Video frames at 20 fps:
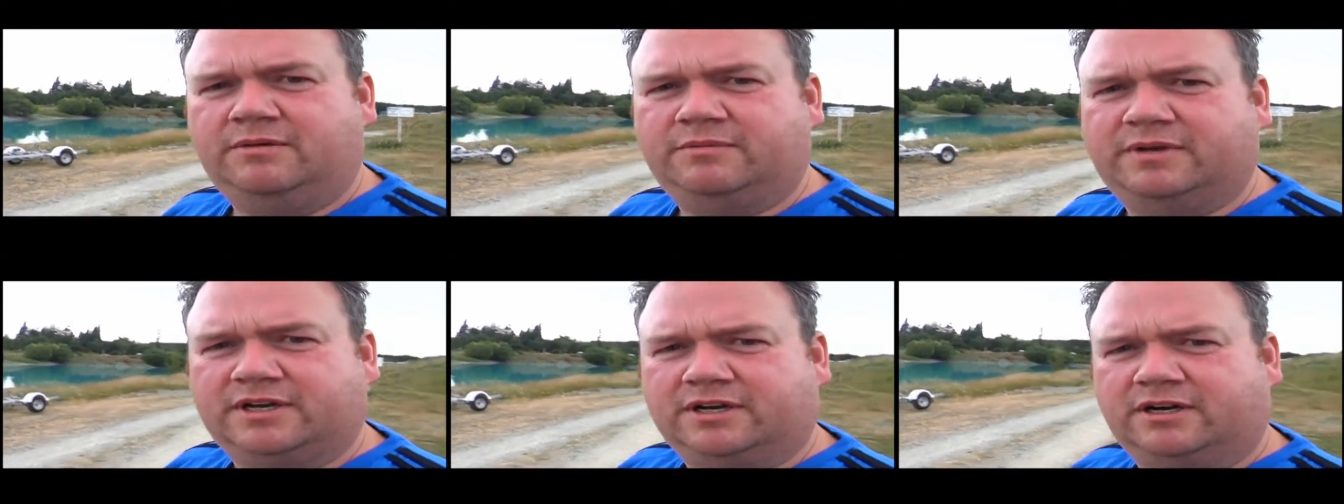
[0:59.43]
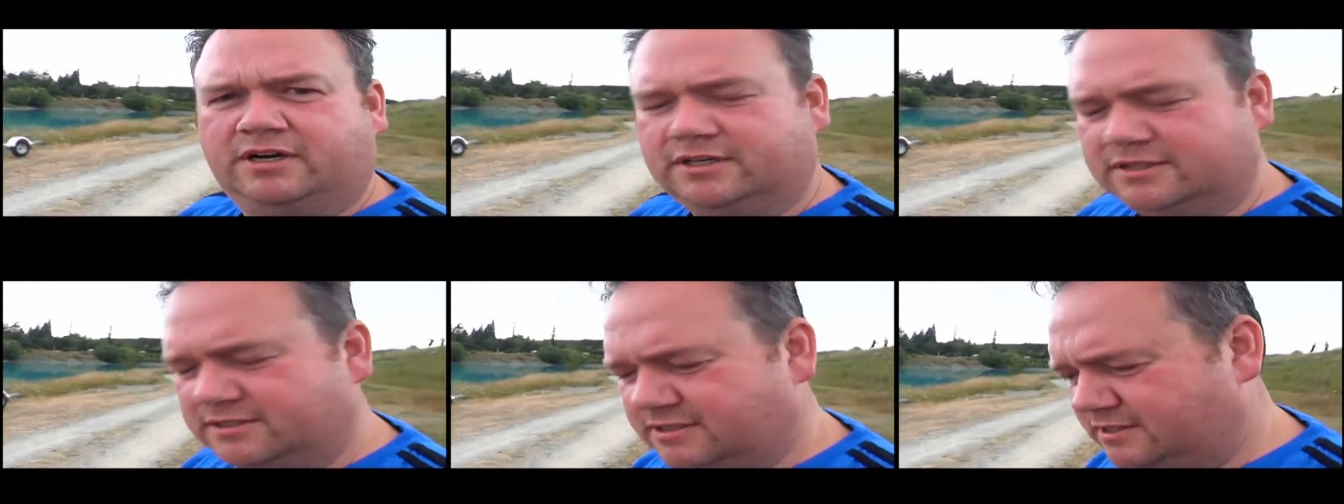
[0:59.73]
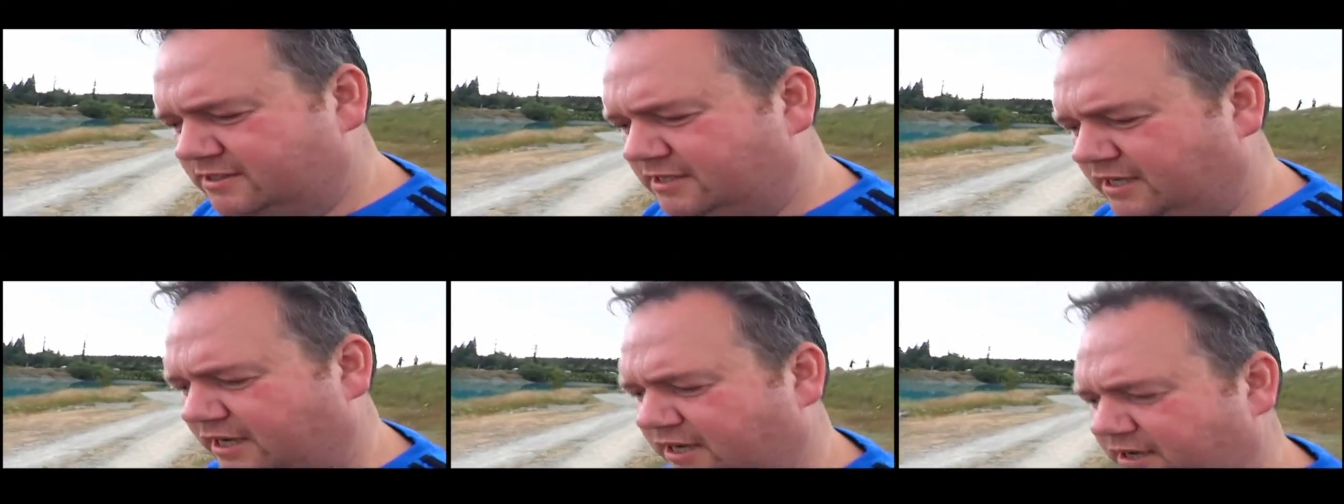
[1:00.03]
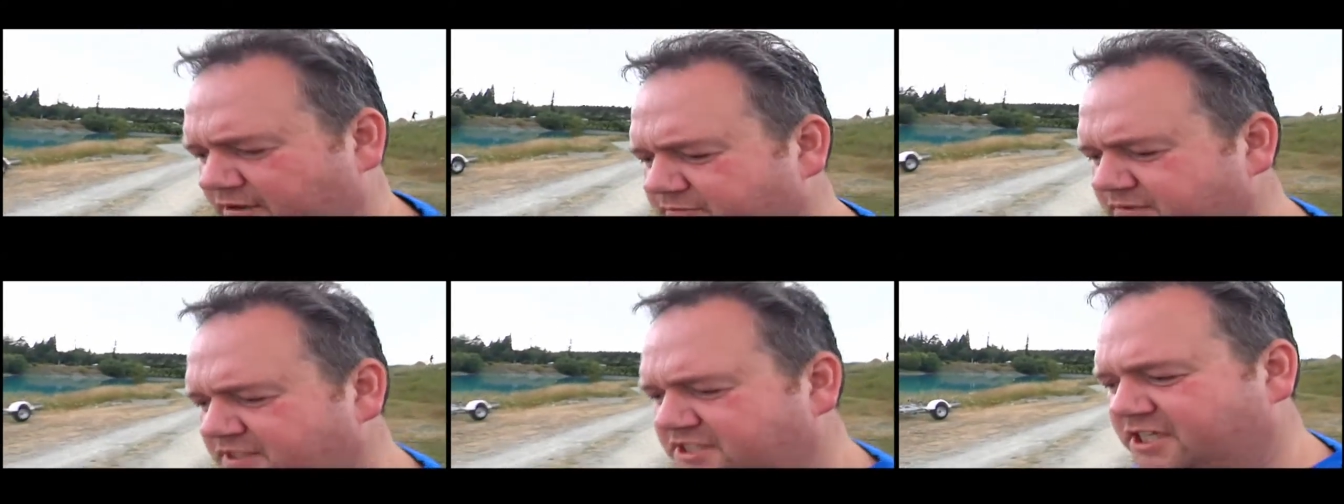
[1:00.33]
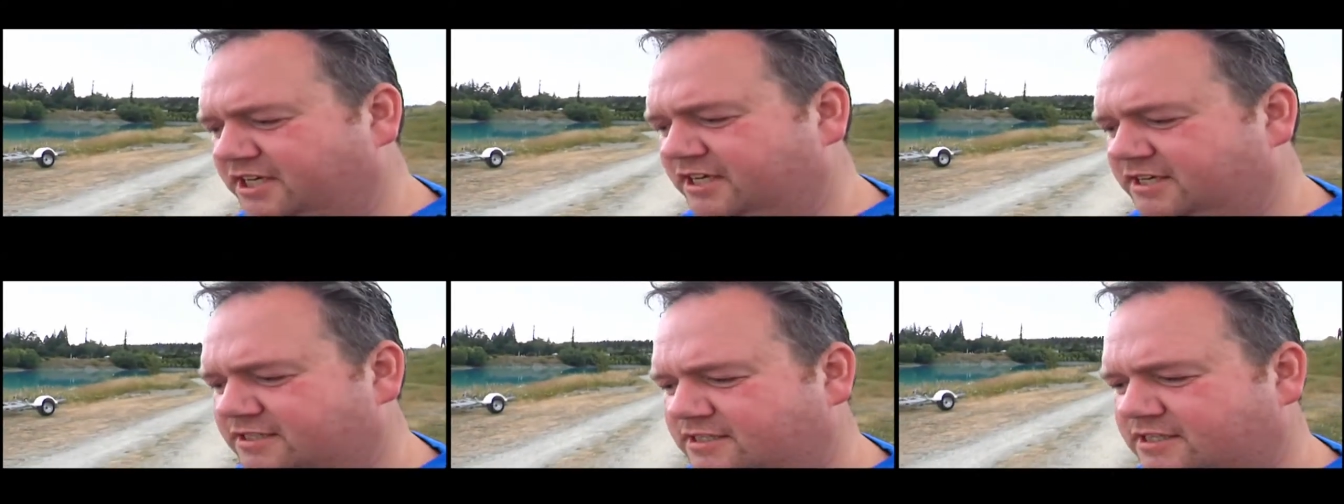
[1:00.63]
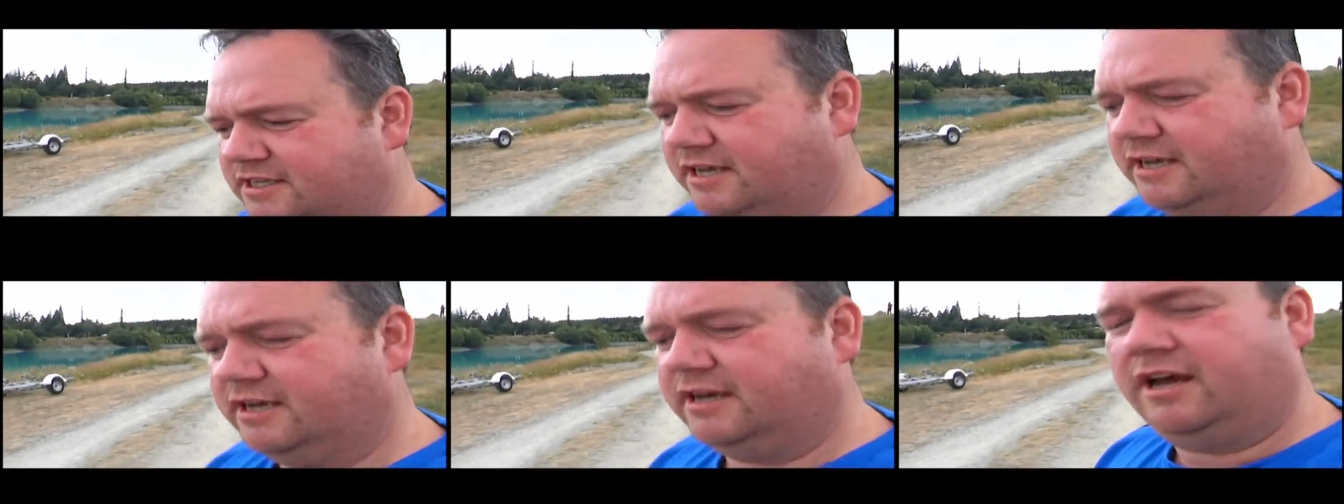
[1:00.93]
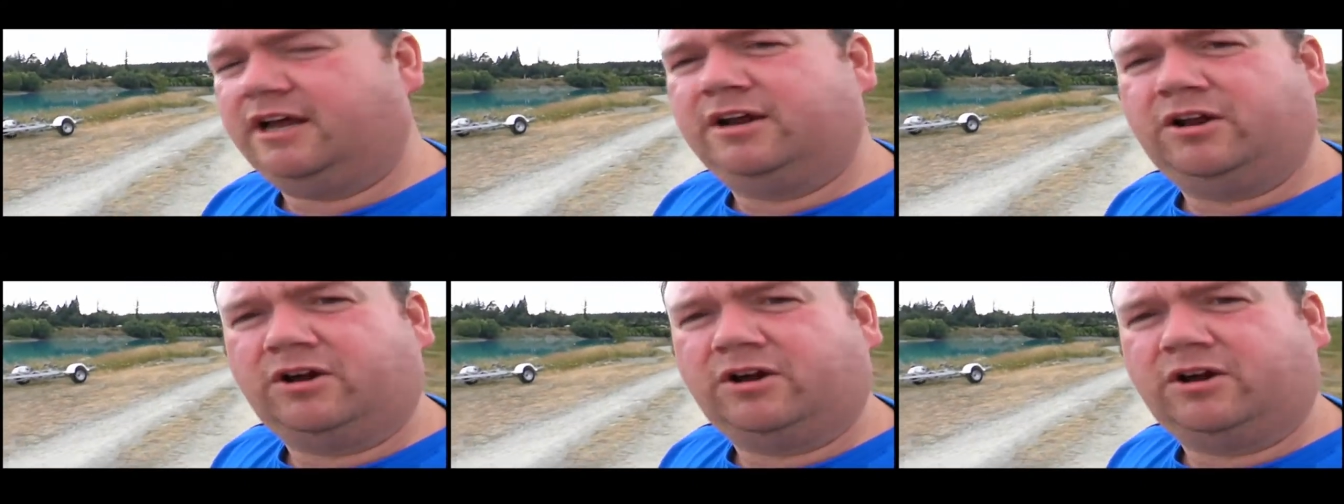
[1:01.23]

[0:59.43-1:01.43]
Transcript: because uh, she is a, a,